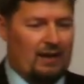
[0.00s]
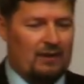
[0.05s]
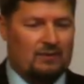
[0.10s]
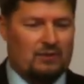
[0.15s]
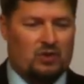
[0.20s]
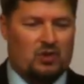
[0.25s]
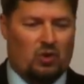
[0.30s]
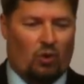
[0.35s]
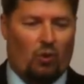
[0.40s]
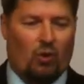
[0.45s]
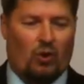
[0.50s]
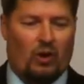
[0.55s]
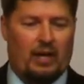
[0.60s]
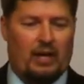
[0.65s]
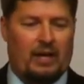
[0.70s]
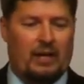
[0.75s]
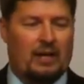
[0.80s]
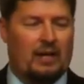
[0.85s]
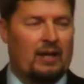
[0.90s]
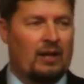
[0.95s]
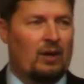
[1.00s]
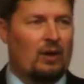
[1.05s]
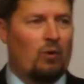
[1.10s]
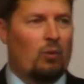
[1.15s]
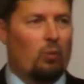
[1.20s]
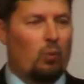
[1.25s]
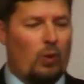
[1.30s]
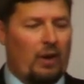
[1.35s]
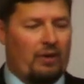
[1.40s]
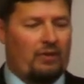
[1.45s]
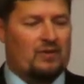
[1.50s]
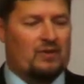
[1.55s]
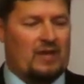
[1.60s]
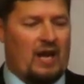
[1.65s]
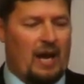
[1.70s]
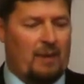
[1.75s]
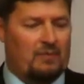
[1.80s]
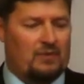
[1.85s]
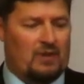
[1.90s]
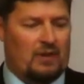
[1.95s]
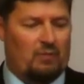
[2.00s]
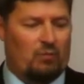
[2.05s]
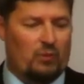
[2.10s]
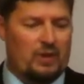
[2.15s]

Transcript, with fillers: story with Samson?